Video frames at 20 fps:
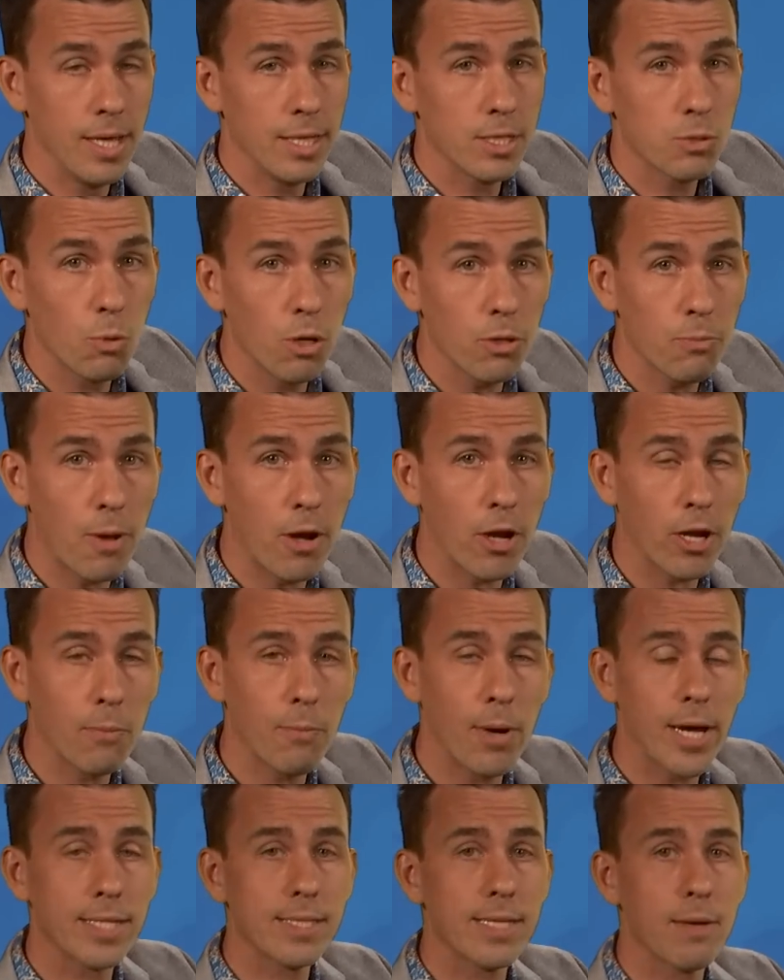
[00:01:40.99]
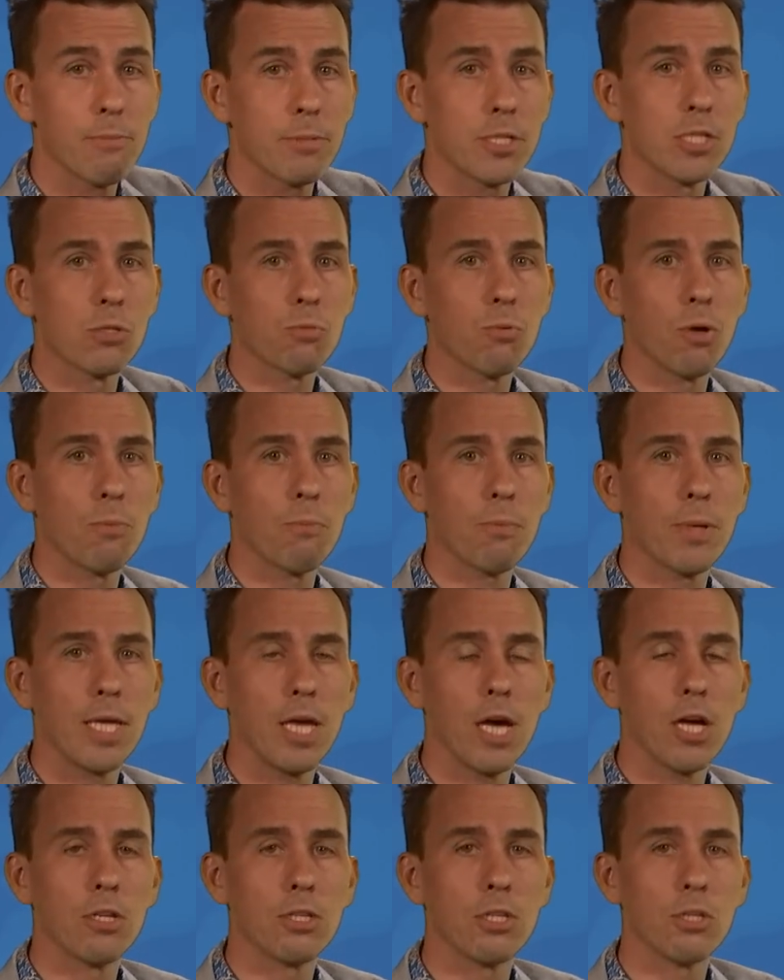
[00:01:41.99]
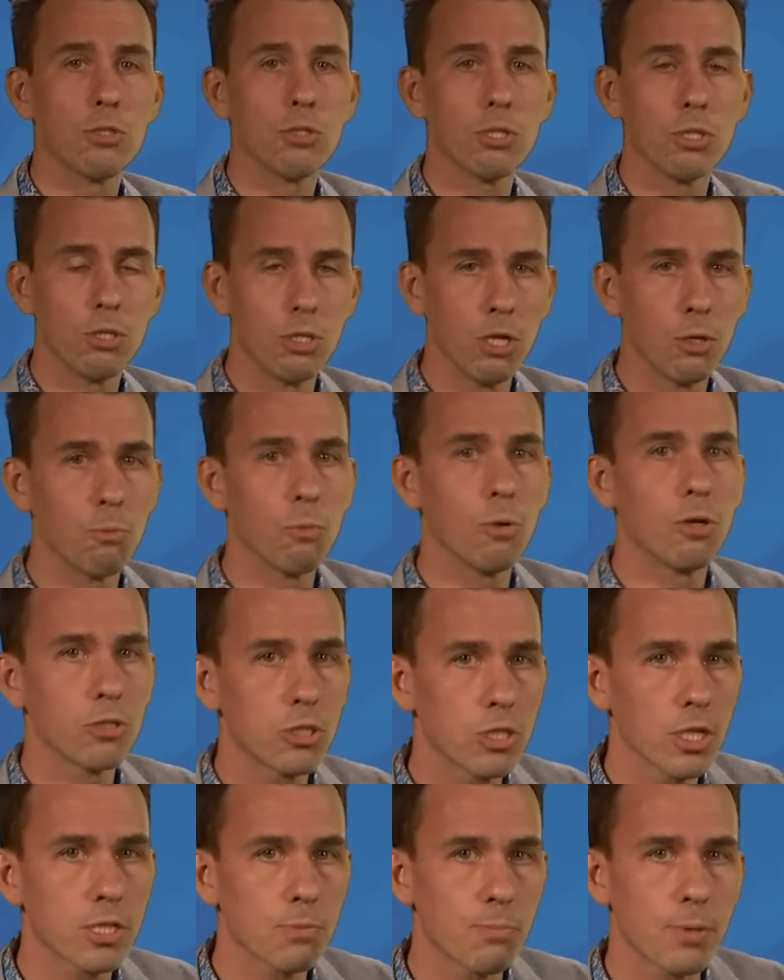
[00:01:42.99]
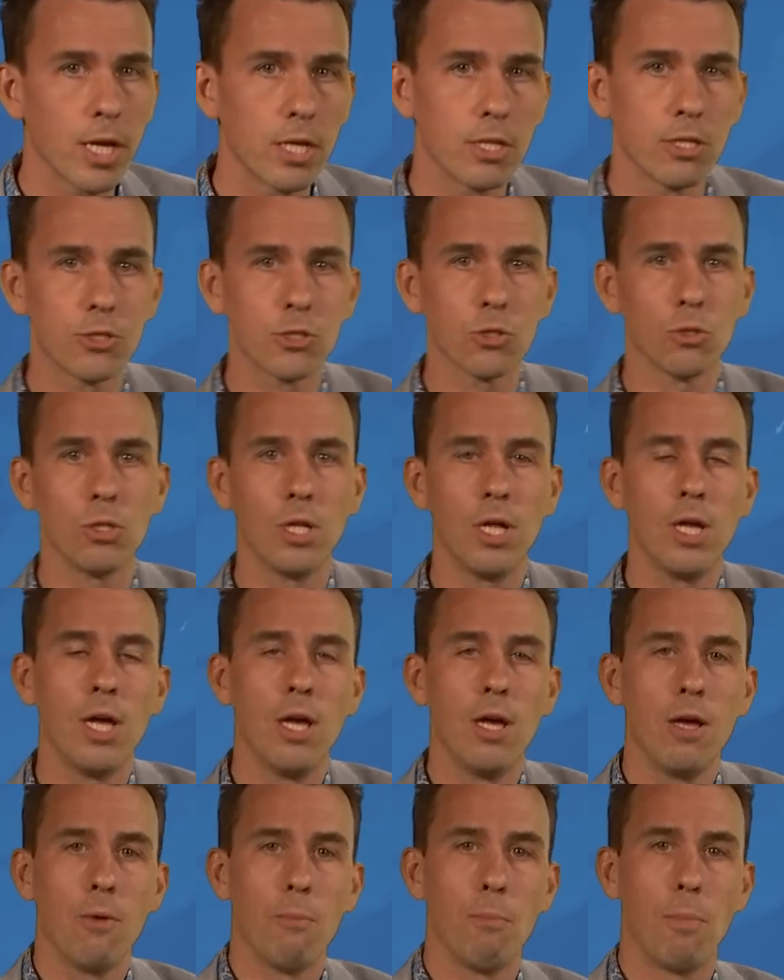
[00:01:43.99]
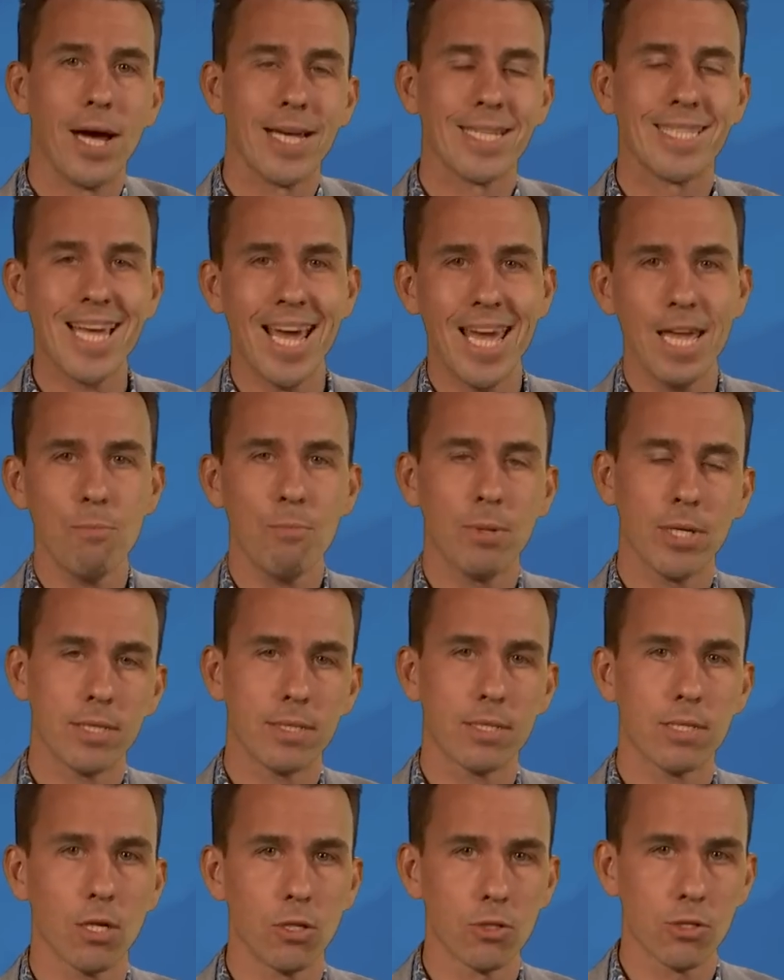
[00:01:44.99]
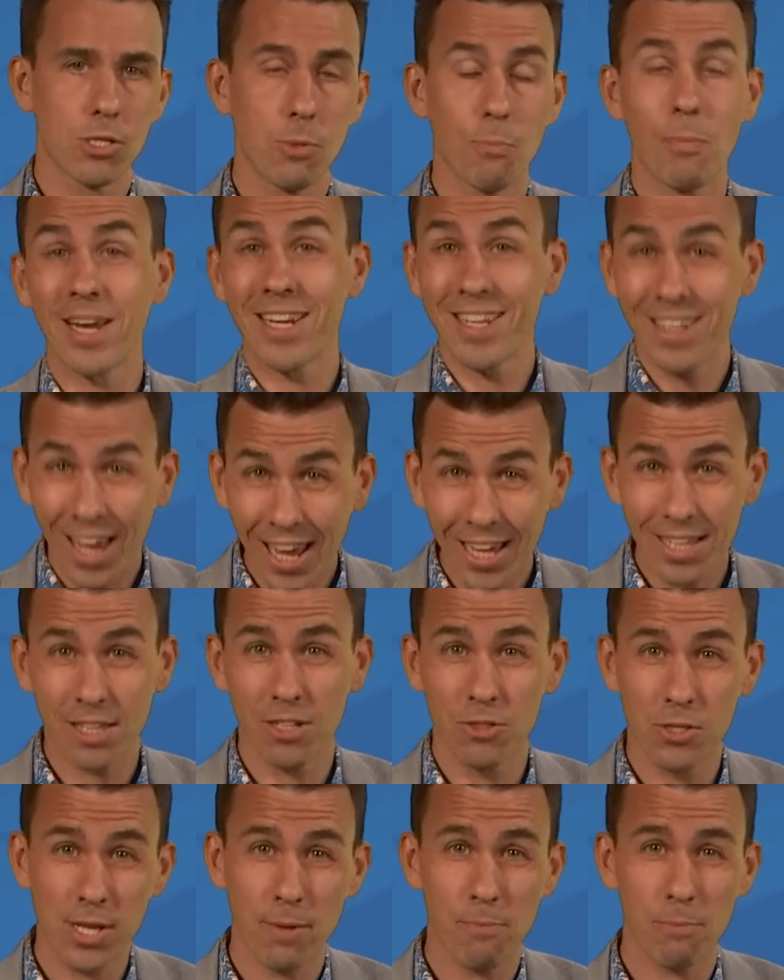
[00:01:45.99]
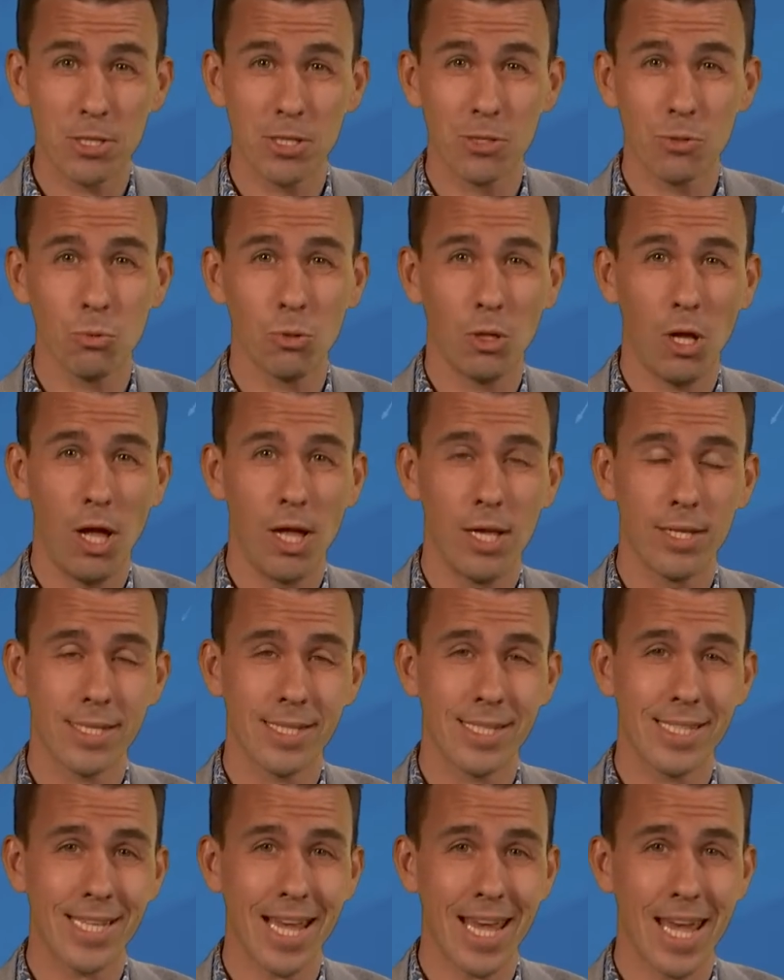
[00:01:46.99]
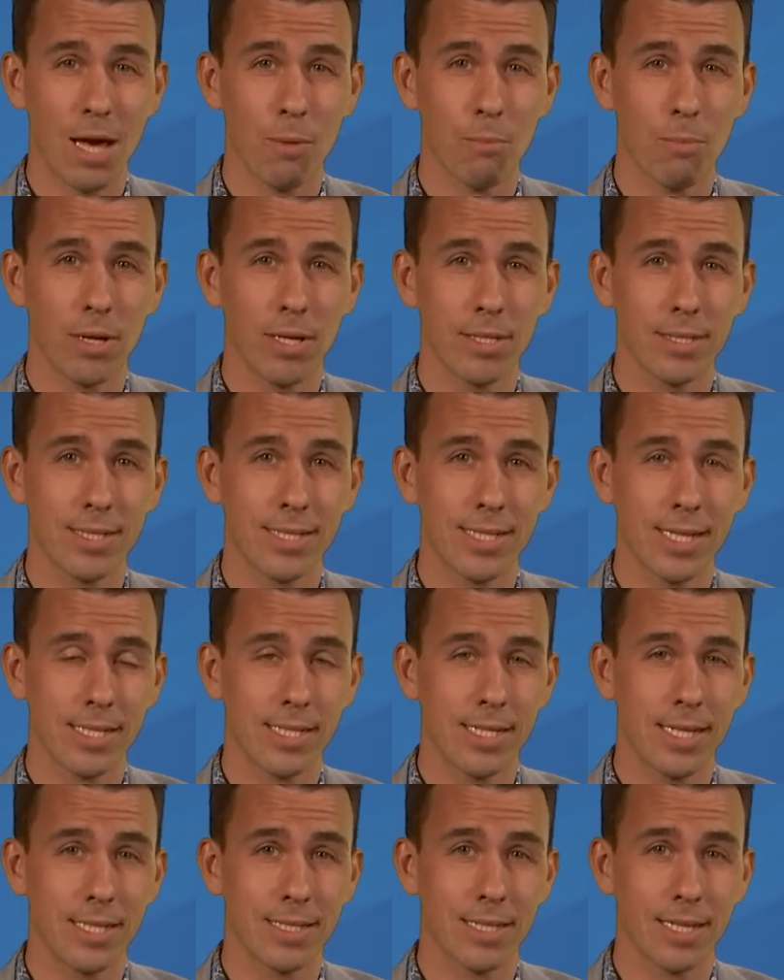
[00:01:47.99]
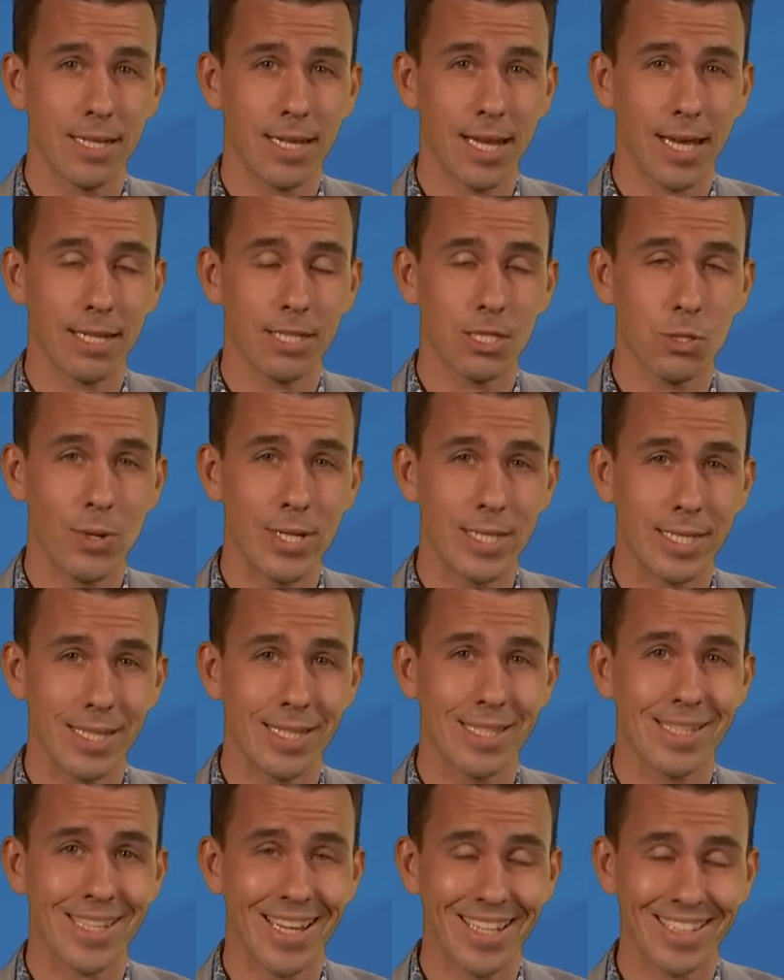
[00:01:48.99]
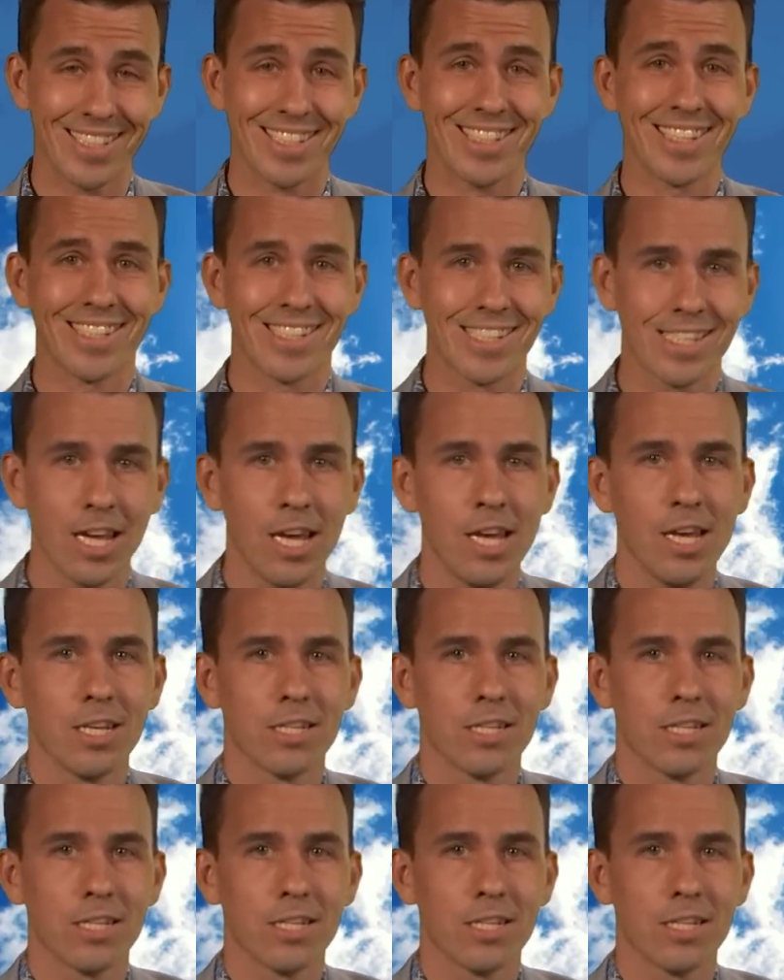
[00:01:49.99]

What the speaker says: It's worth bearing in mind temperatures won't be won't just be unusual by day, but also by night. Those temperatures will stay up at 16 to 20 Celsius.